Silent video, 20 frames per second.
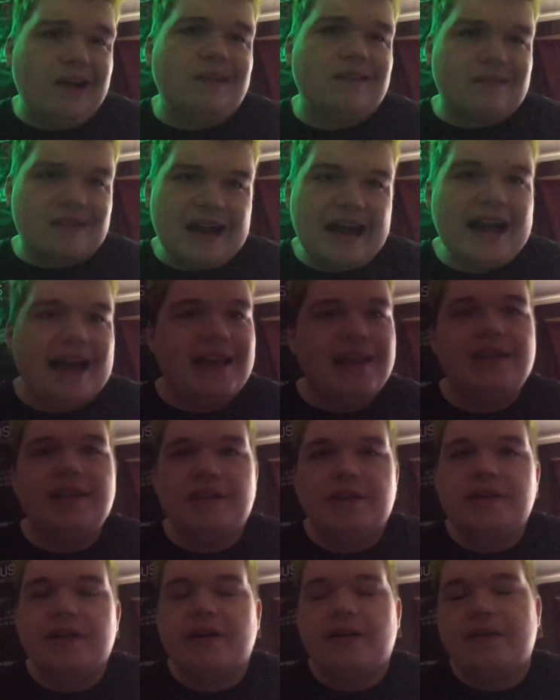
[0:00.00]
right, you
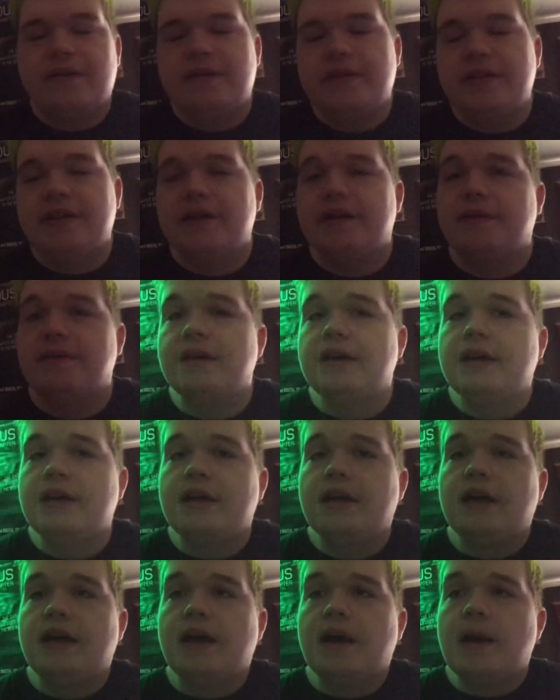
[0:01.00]
know, you know.
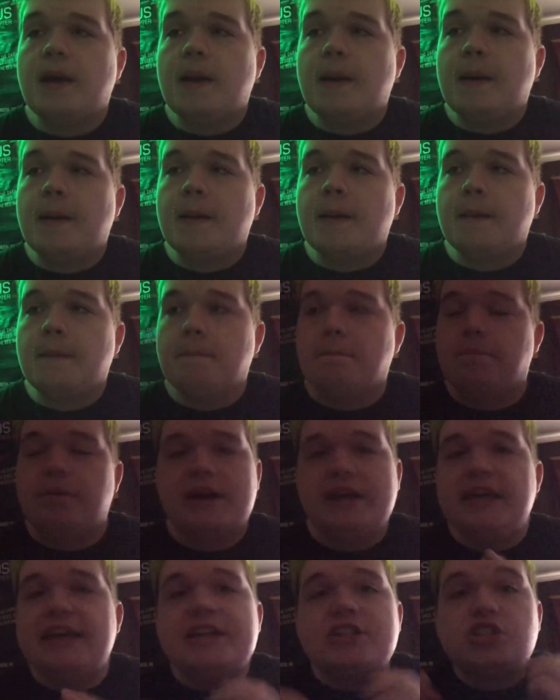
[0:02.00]
But
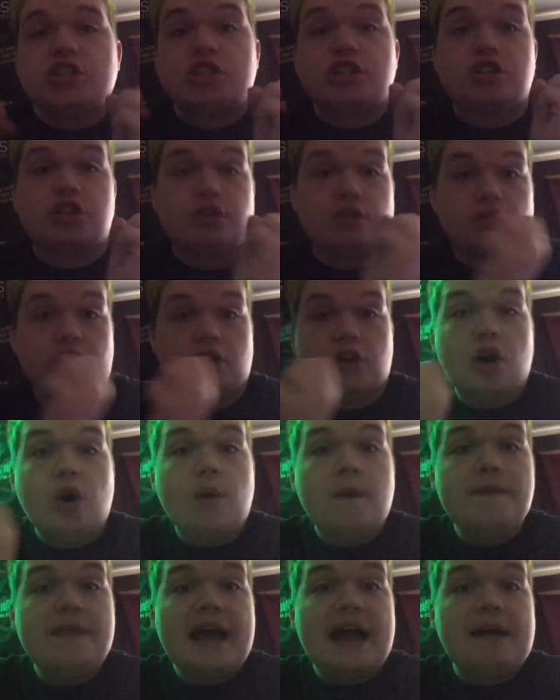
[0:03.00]
he's just
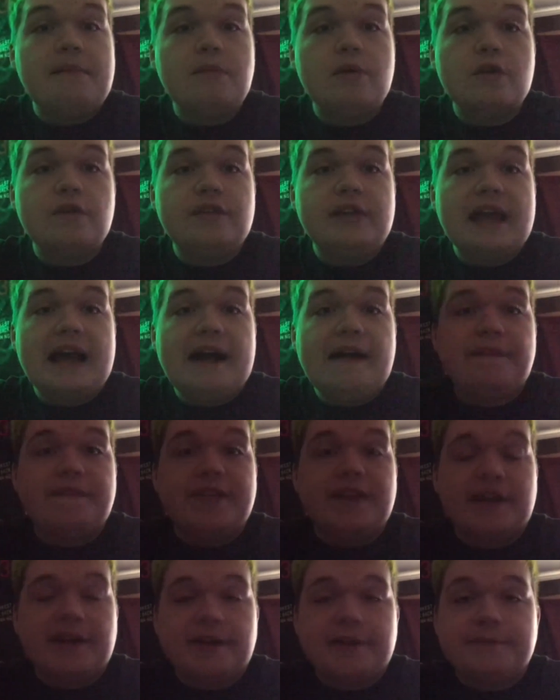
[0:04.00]
throwing that movie out
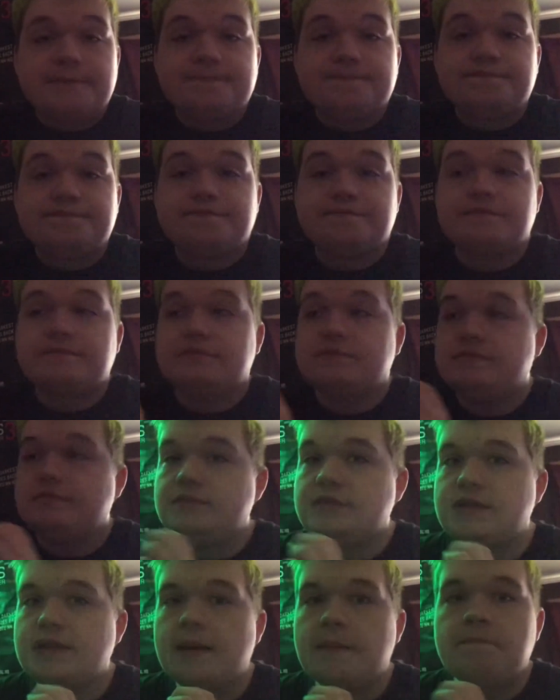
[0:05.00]
there,
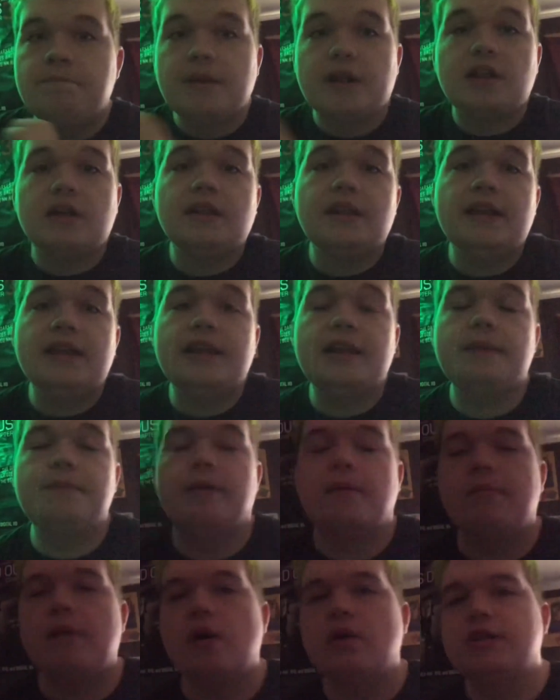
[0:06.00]
barely any
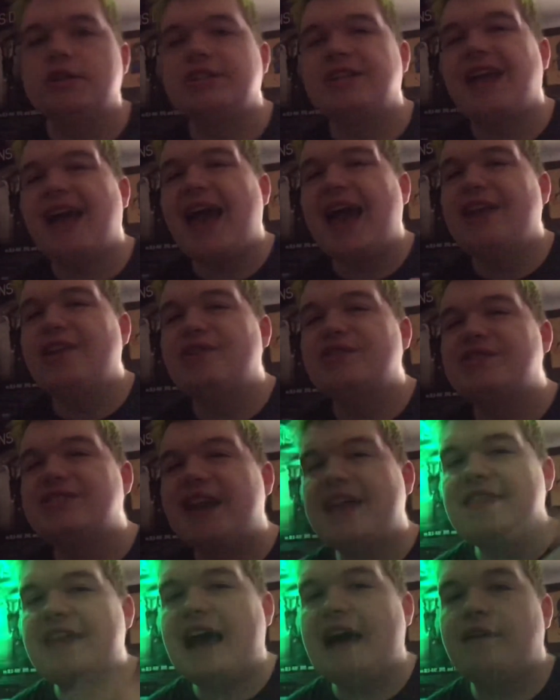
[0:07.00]
promotion, and you say
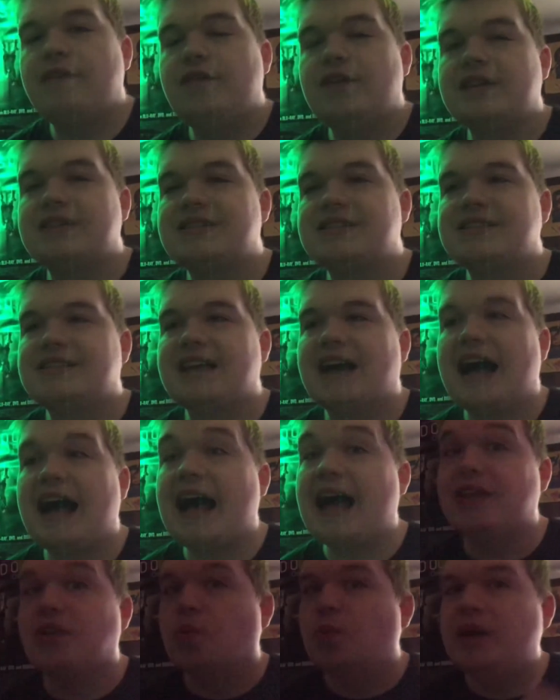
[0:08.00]
that fits the
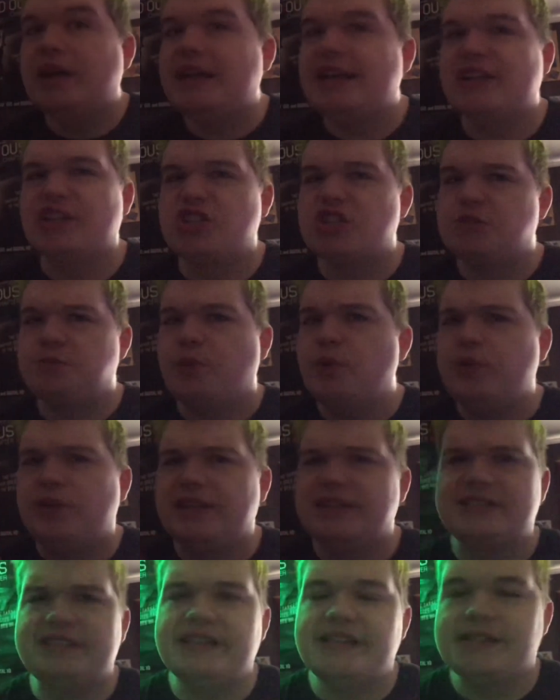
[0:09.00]
Halloween to spooky
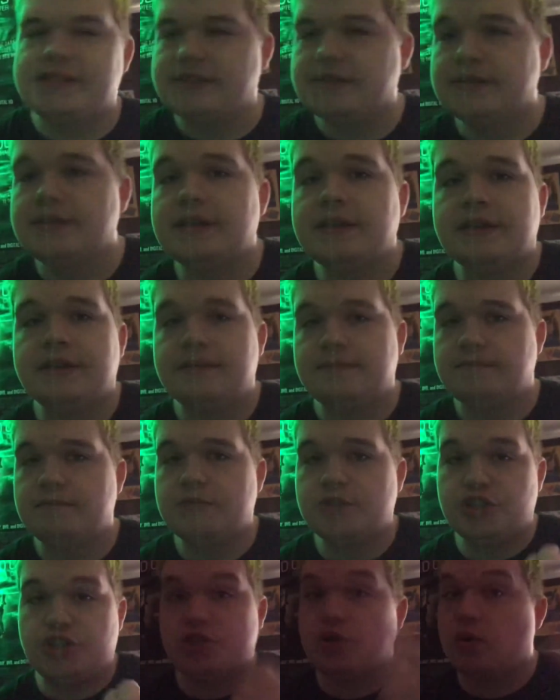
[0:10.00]
season.
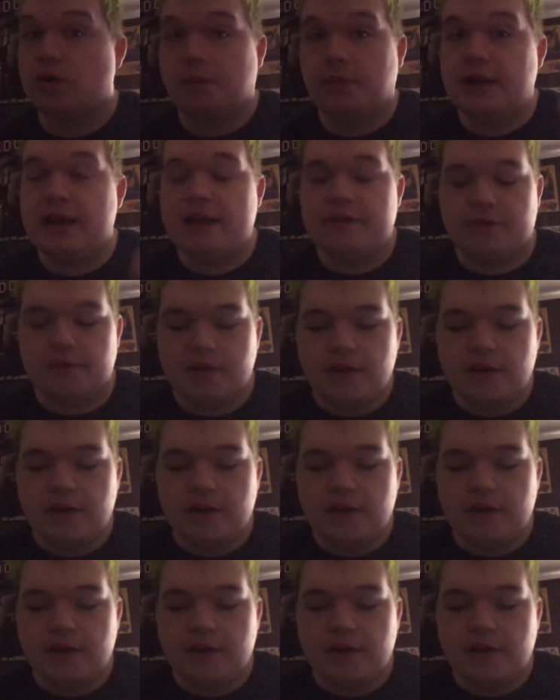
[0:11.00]
Sure, whatever.